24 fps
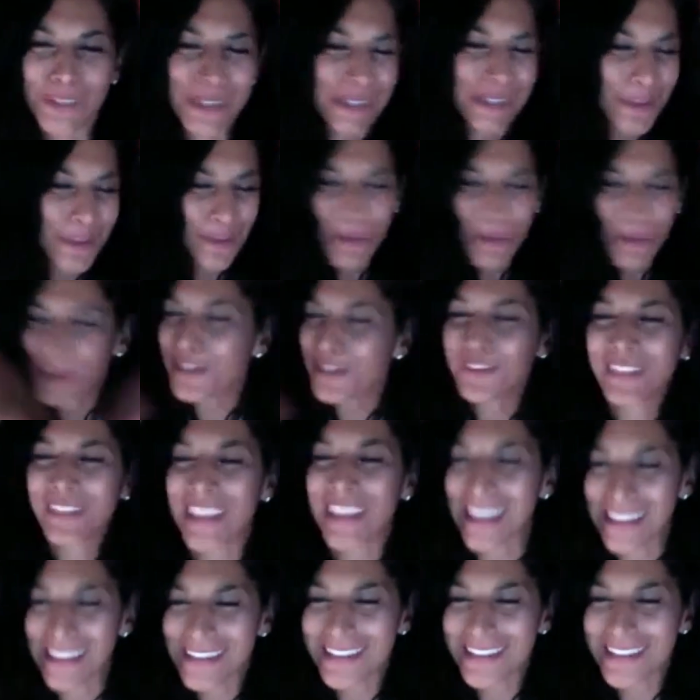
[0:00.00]
weird
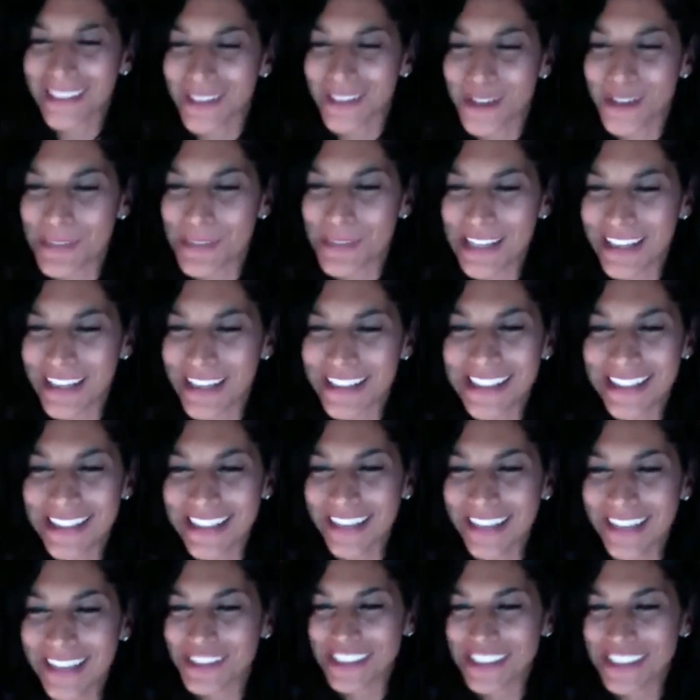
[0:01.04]
things that nobody else has
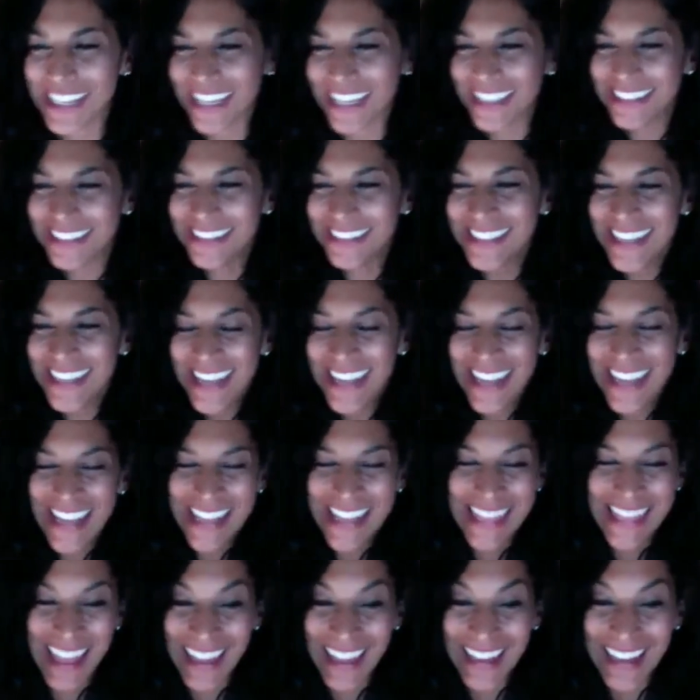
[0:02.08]
ever done.
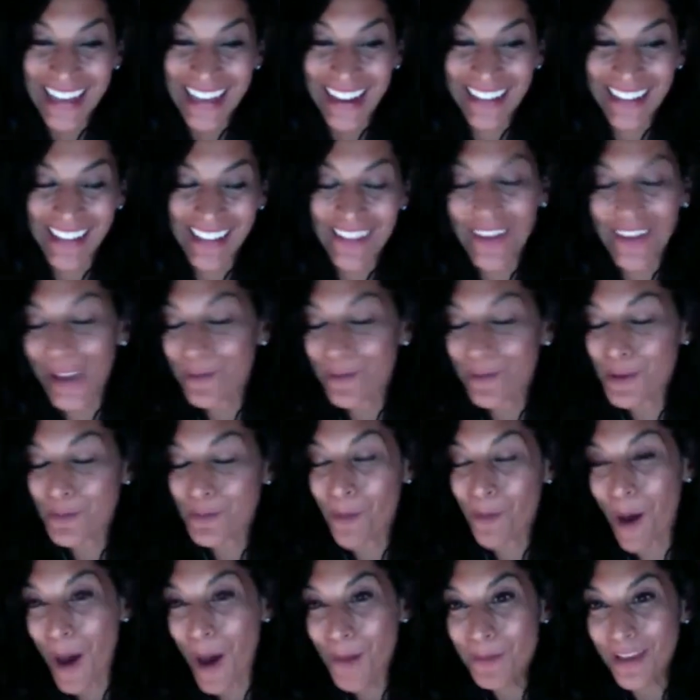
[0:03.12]
That I love. I'm a
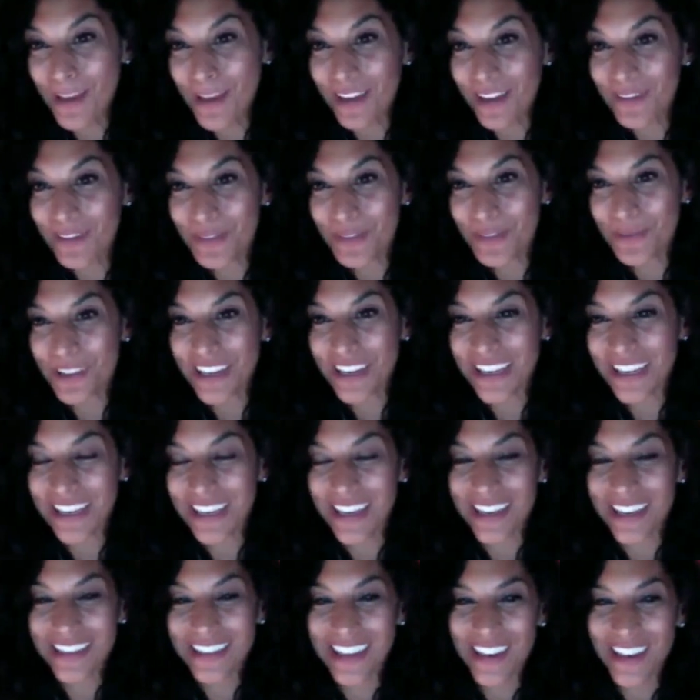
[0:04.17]
mom of
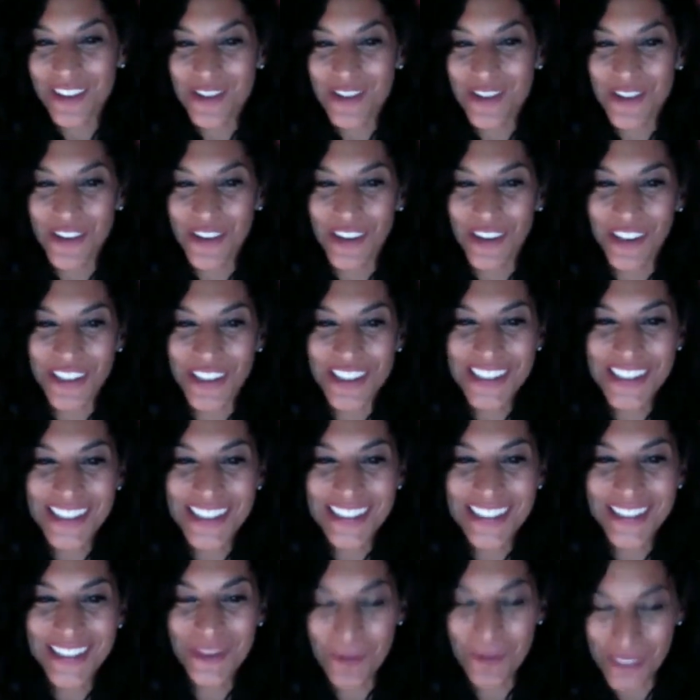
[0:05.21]
3 young
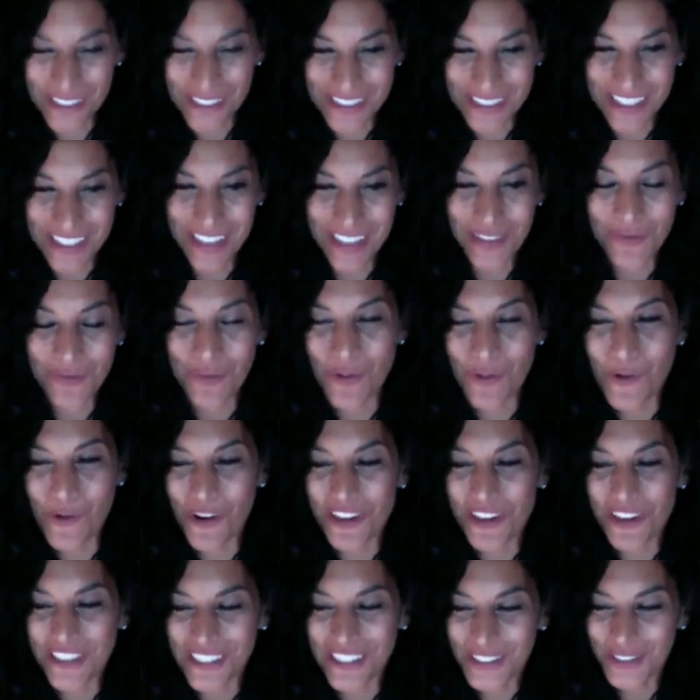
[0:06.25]
girls, twins that are 4,
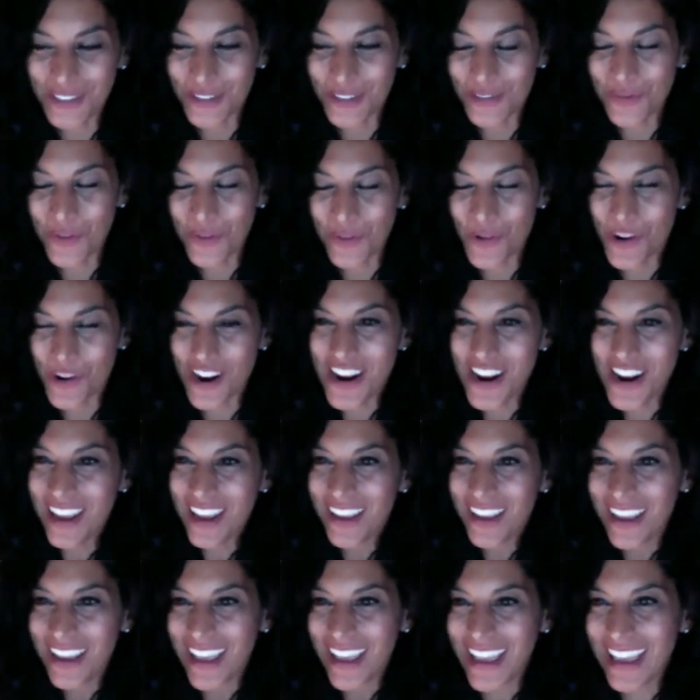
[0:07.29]
just turned 4,
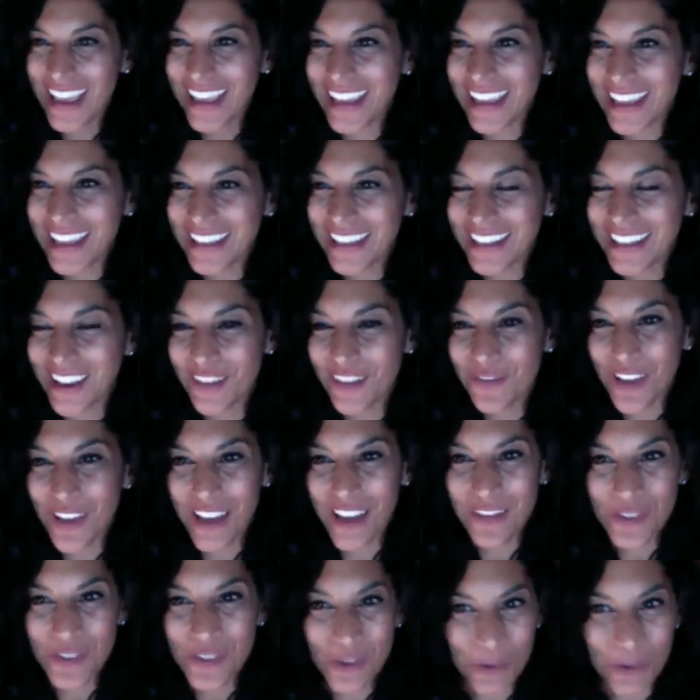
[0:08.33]
and a
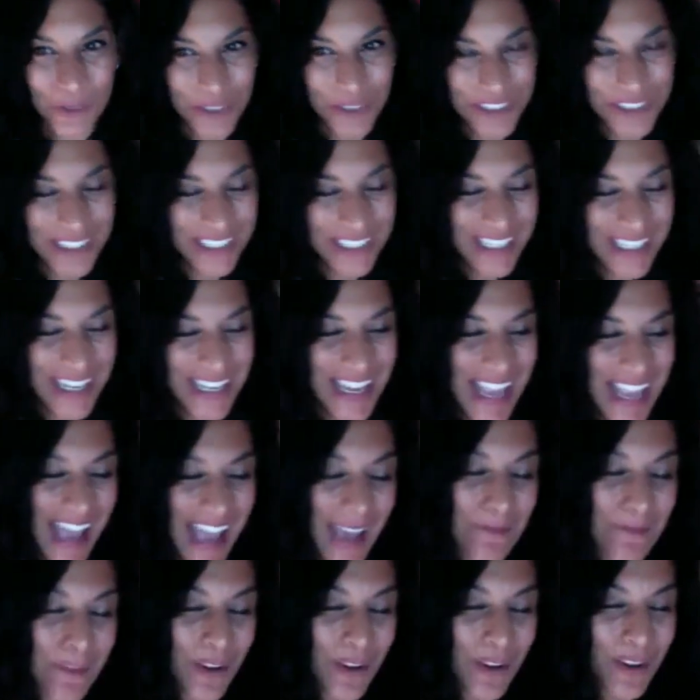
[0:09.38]
5-year-old.
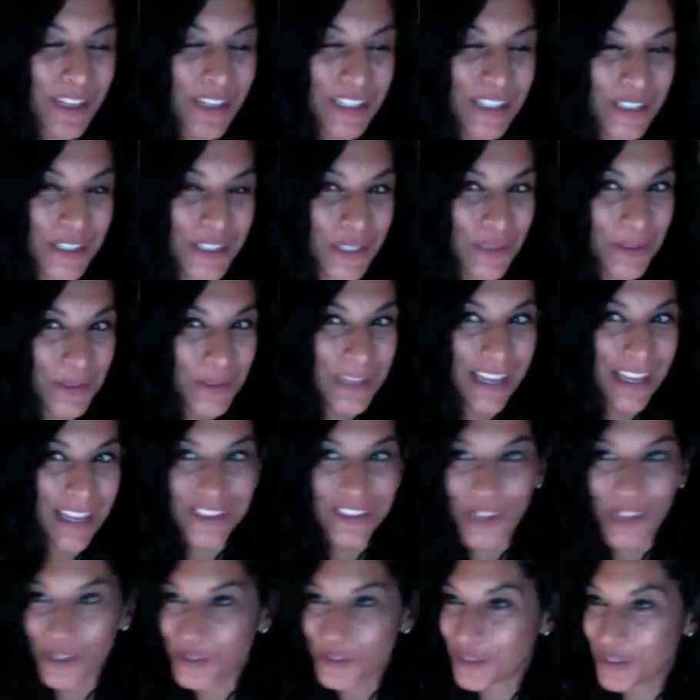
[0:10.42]
I'm married to
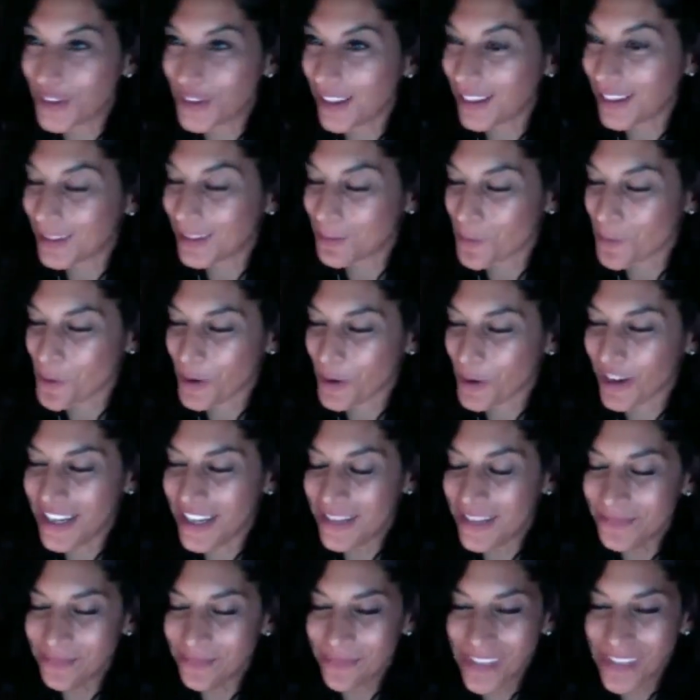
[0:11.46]
Dr. Callan Mori,
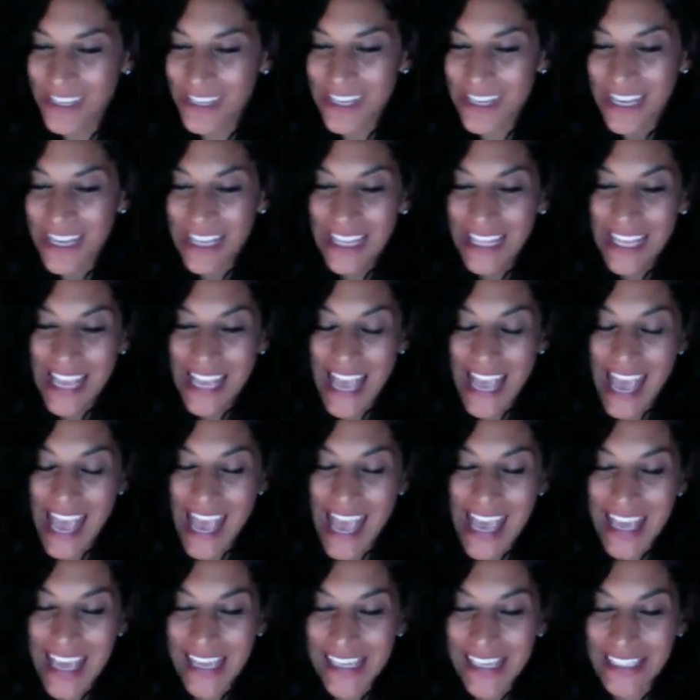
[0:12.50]

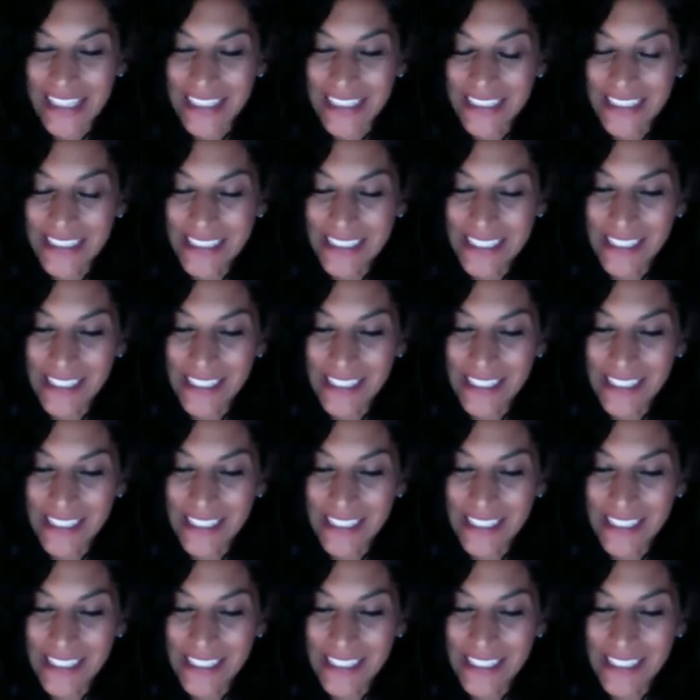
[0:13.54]
and